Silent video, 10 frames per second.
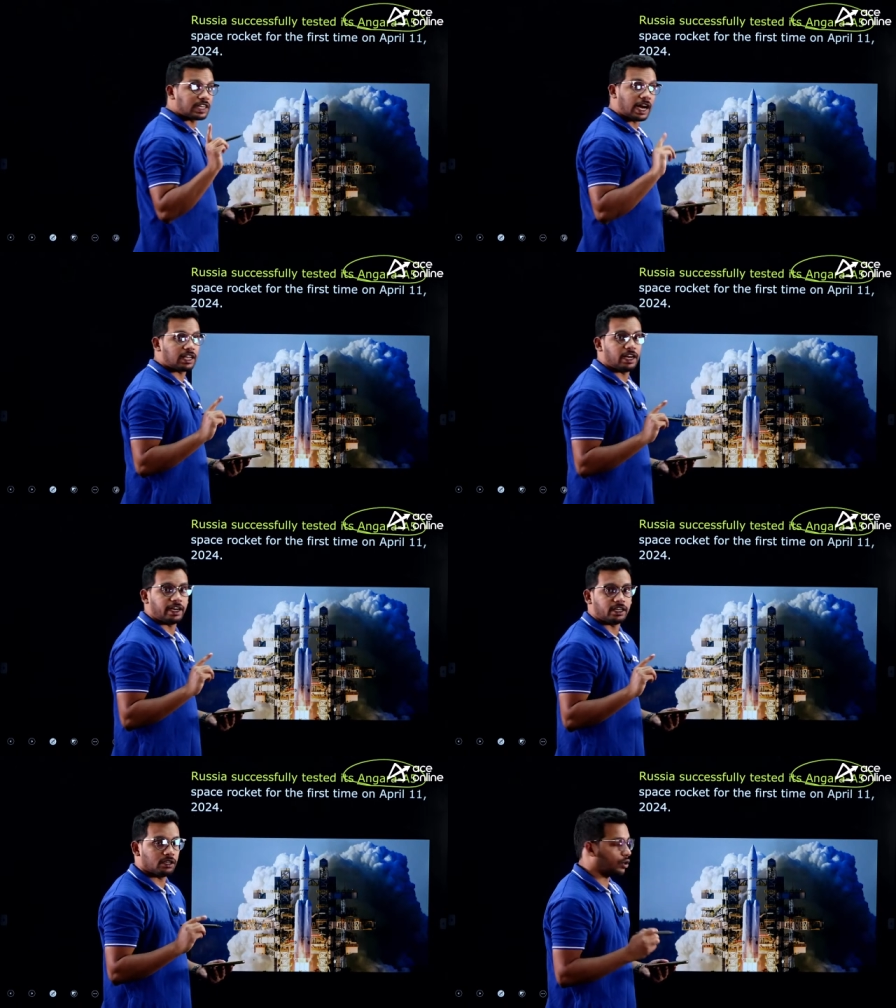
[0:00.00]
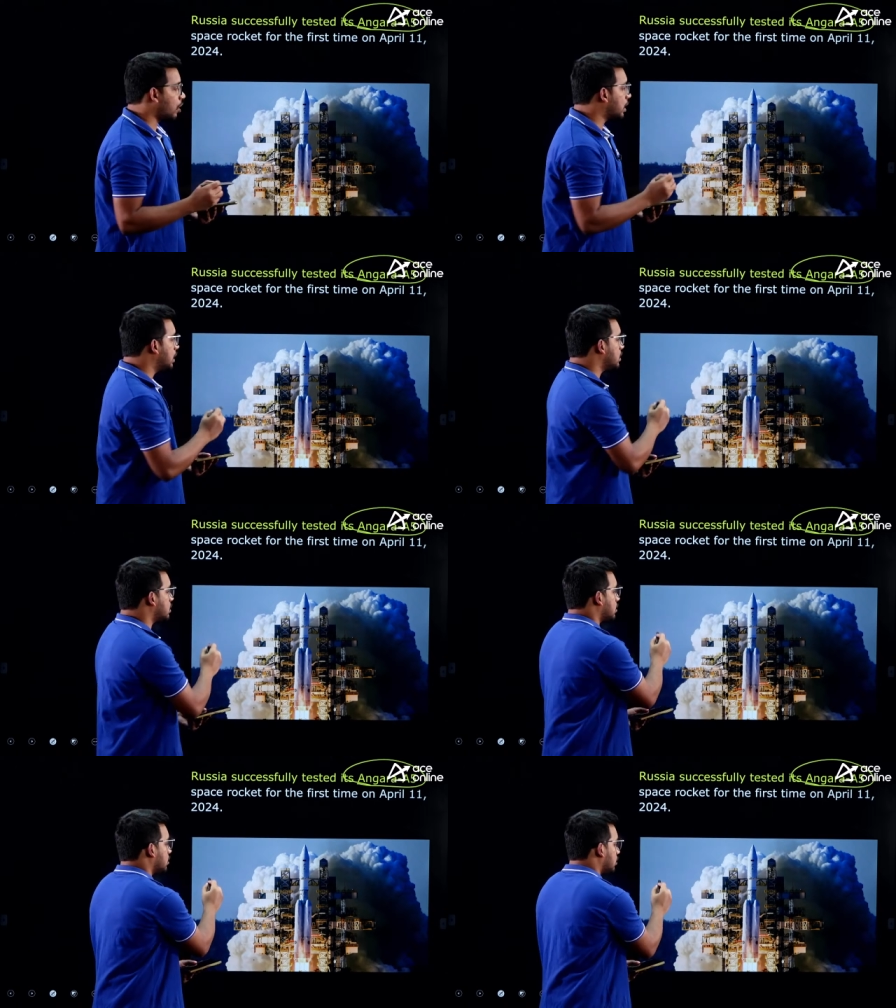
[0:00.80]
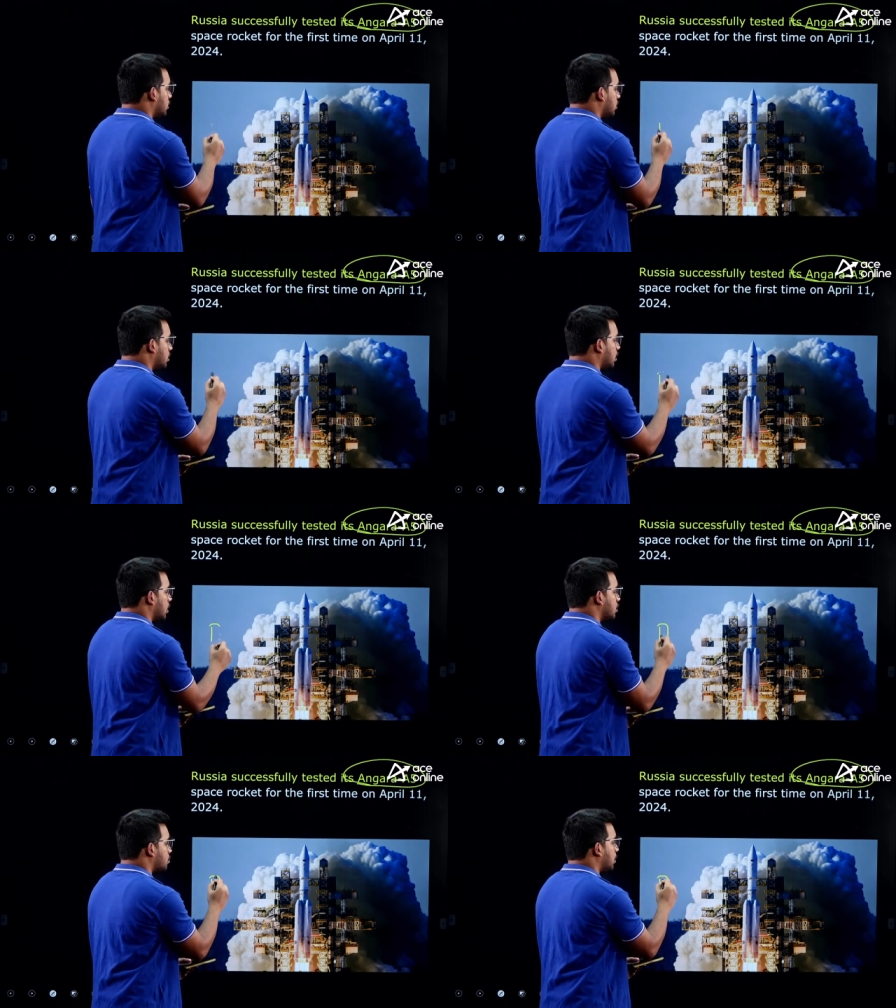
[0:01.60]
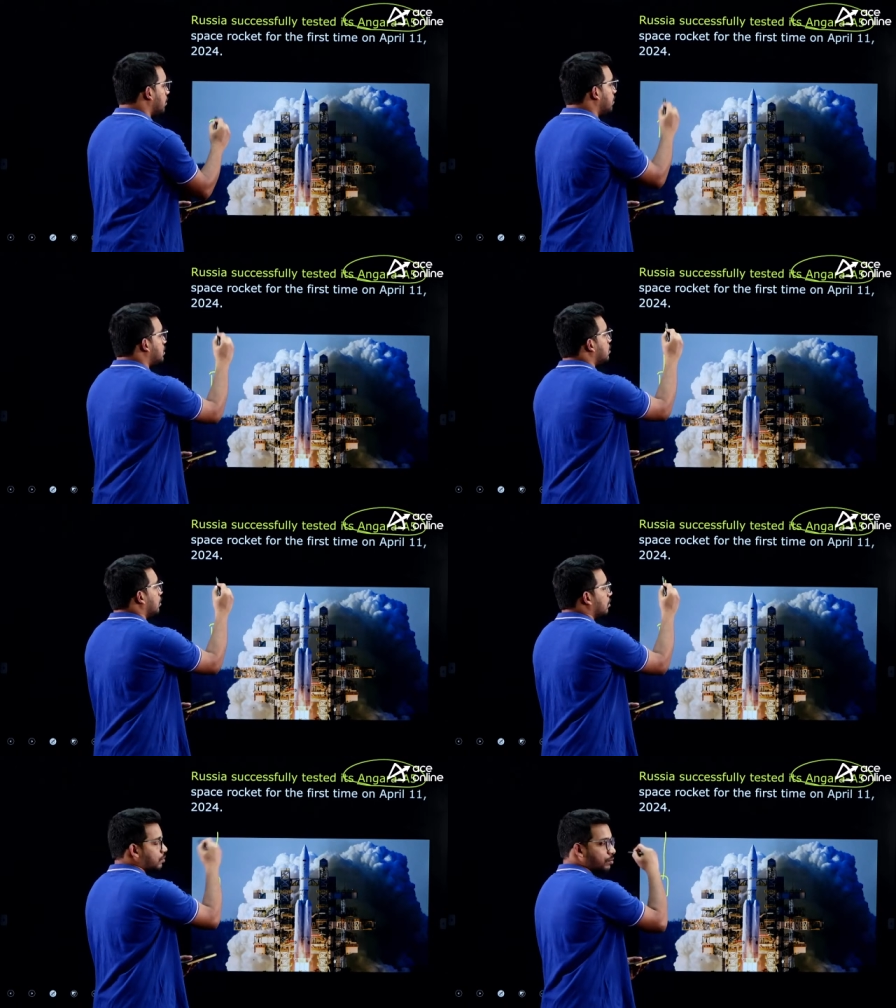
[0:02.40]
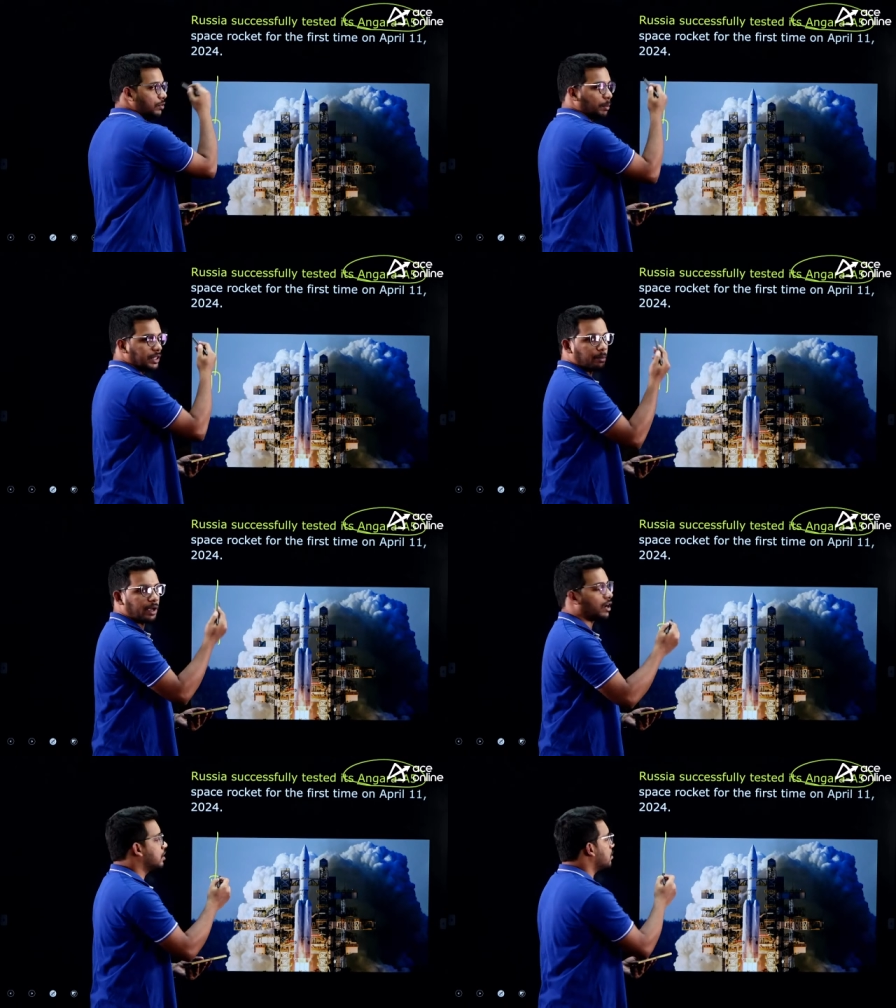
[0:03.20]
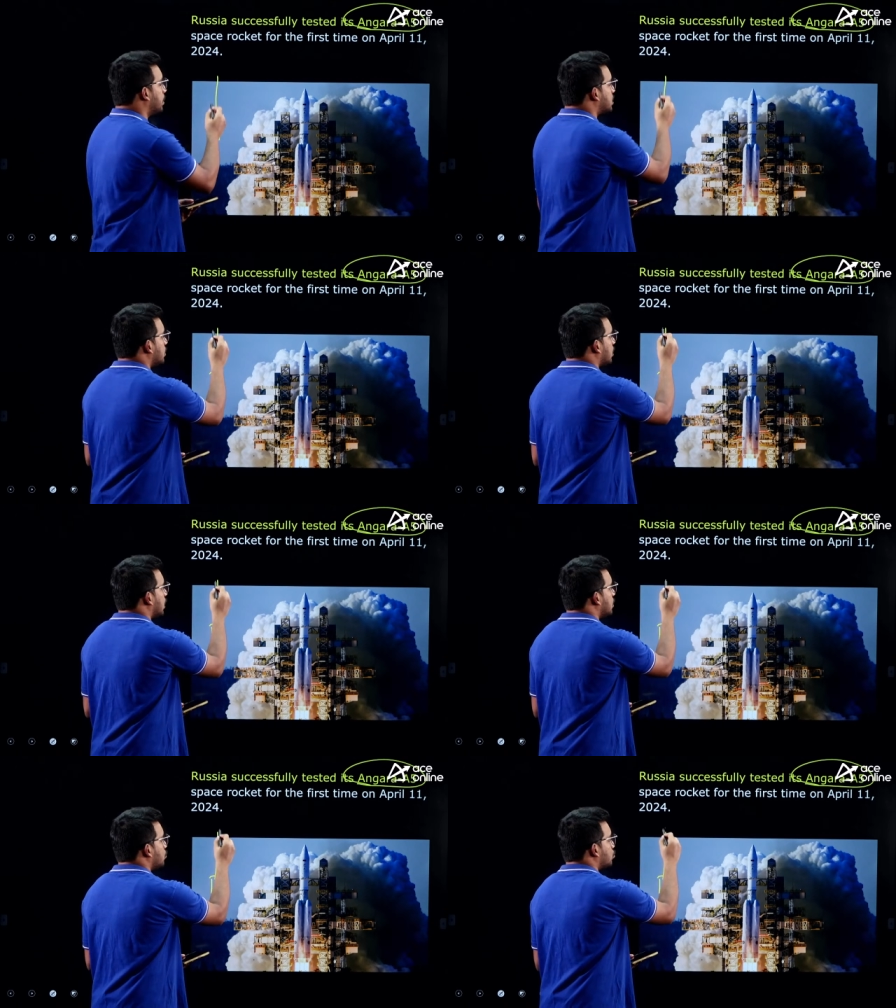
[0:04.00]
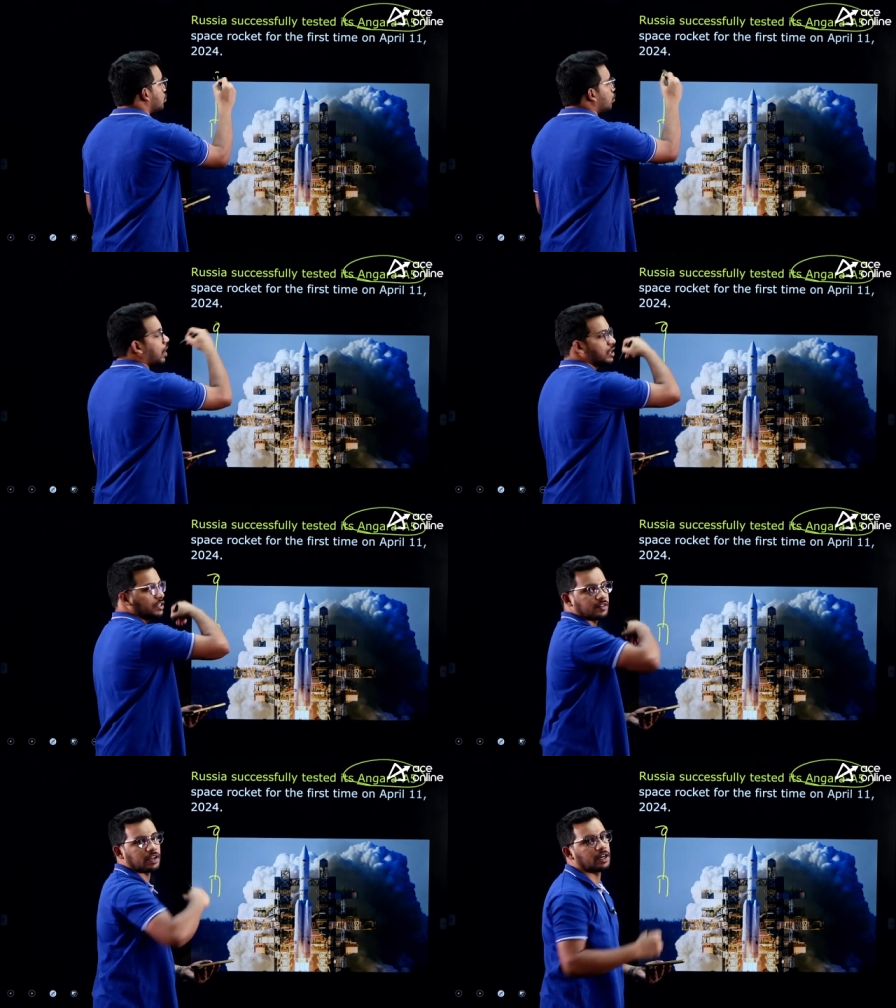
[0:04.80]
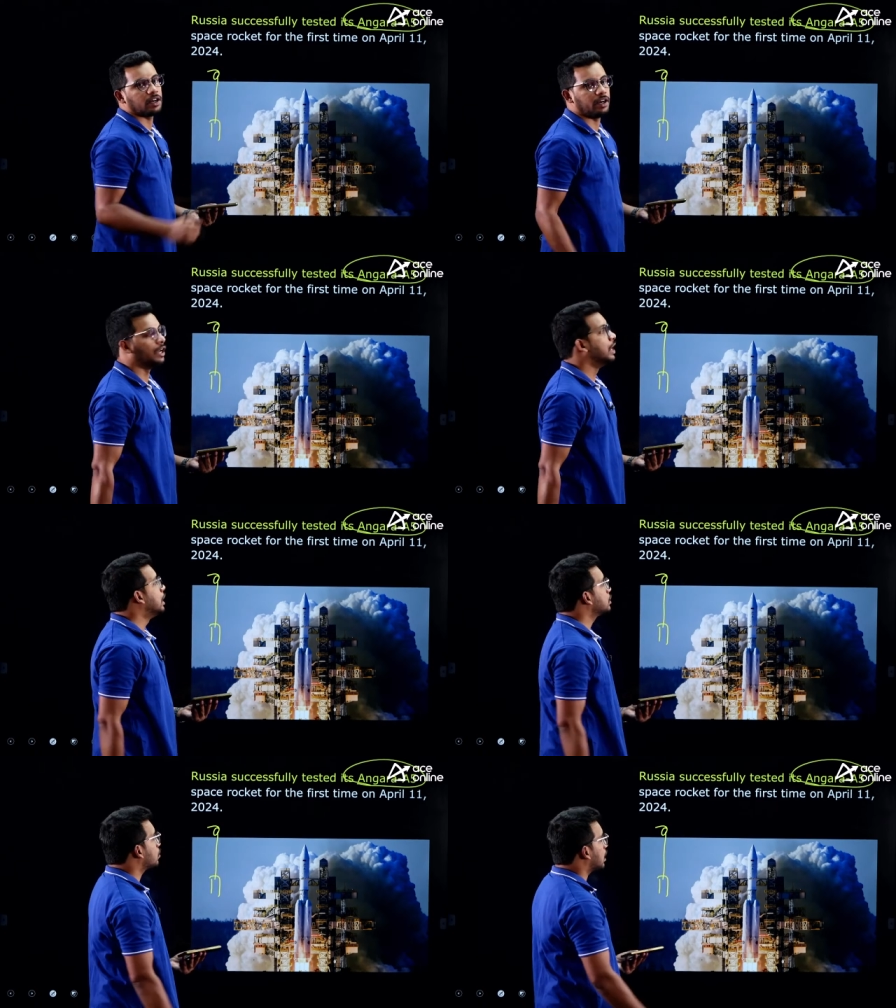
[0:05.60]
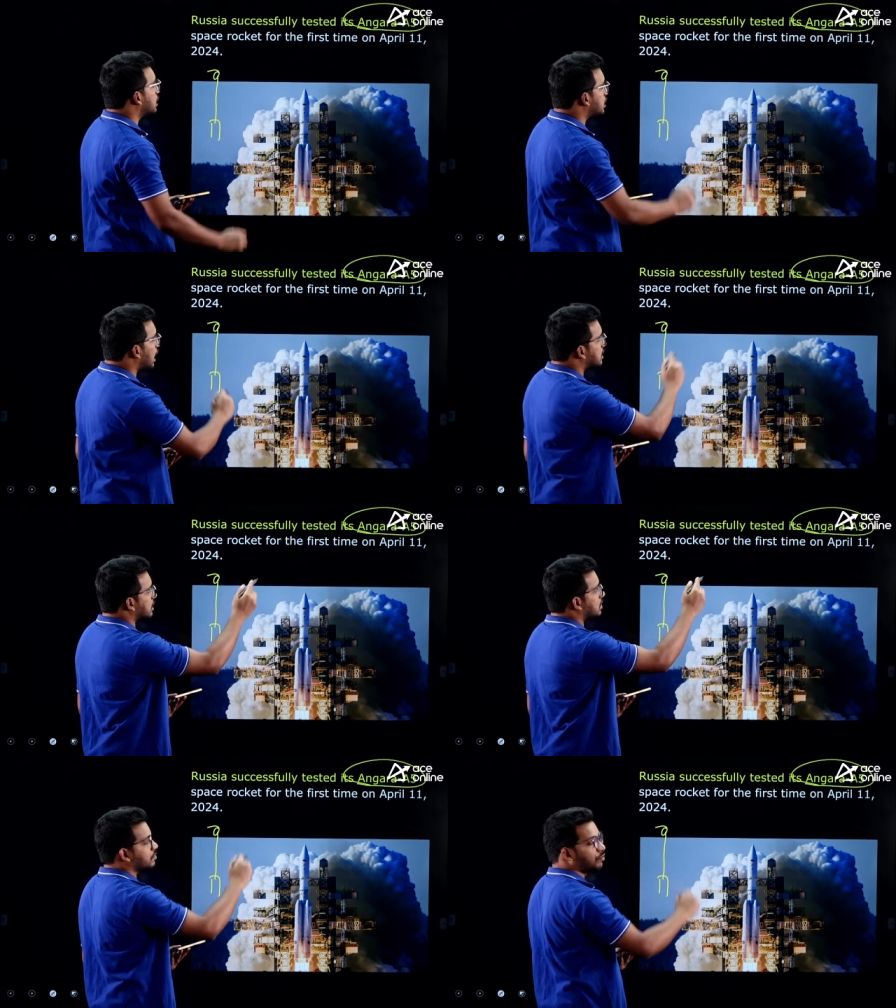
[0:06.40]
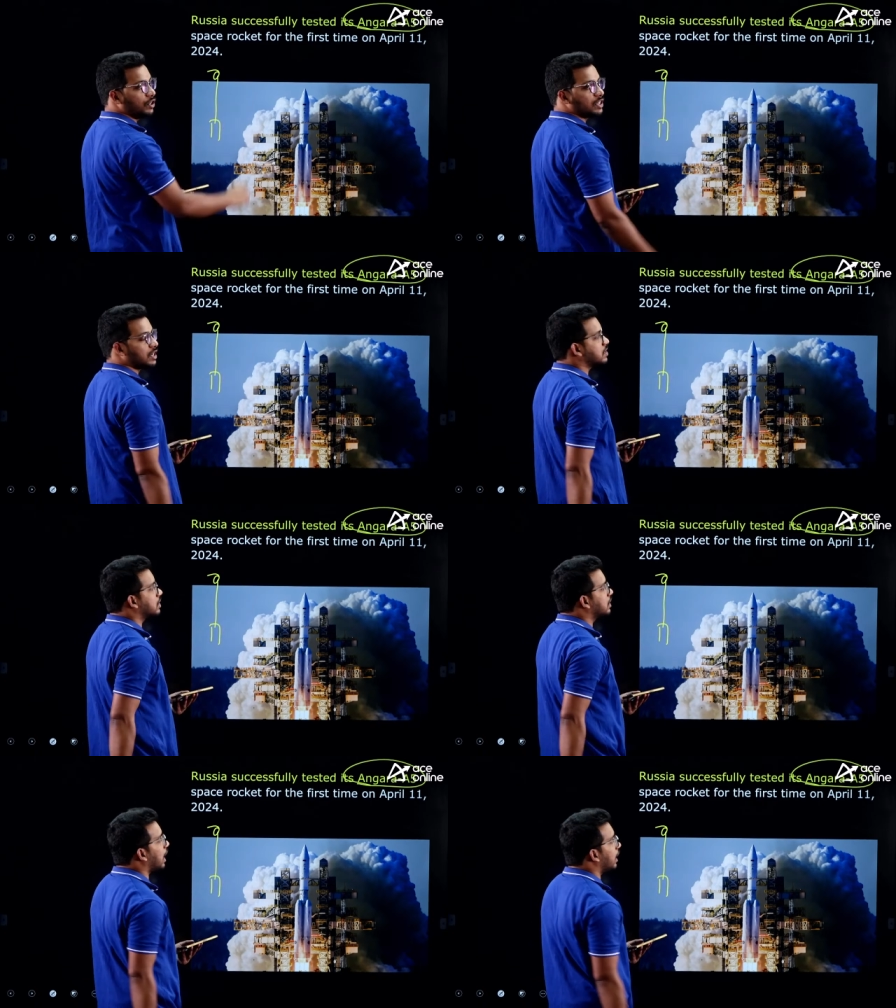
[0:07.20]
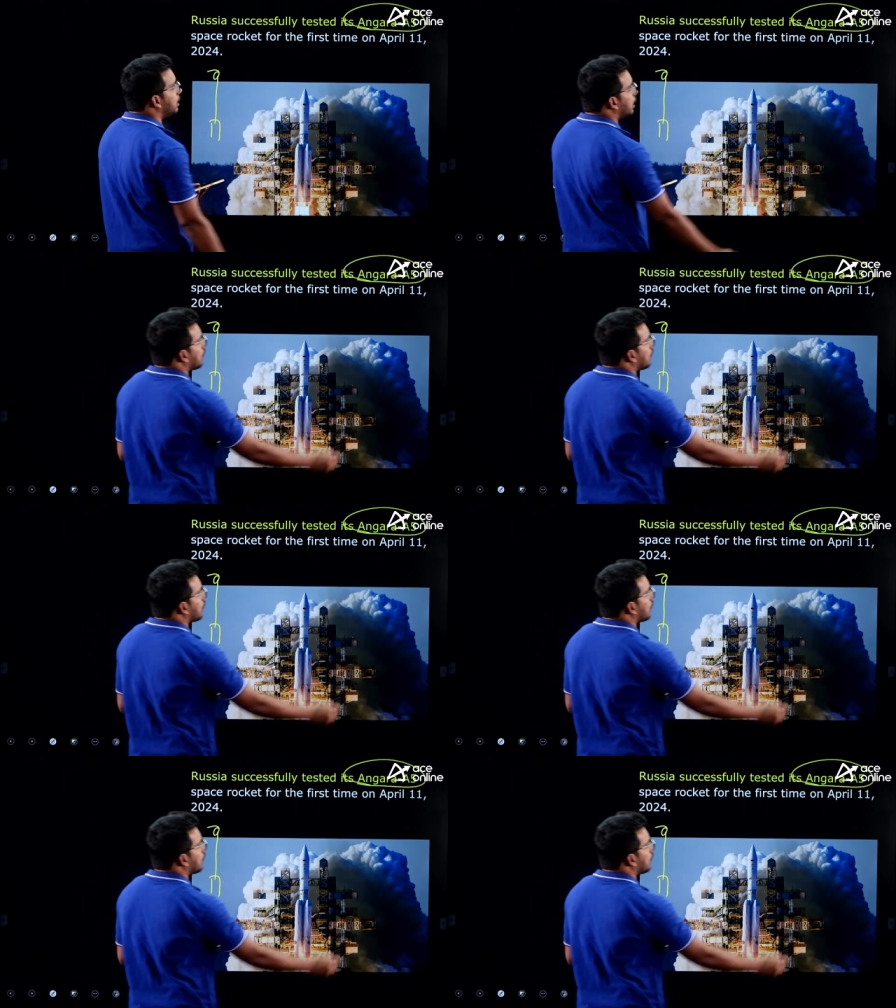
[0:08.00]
satellite. Rocket is the instrument which, uh, I mean the mechanism, the machine that is used to launch the satellite. So, Russia has successfully tested the highly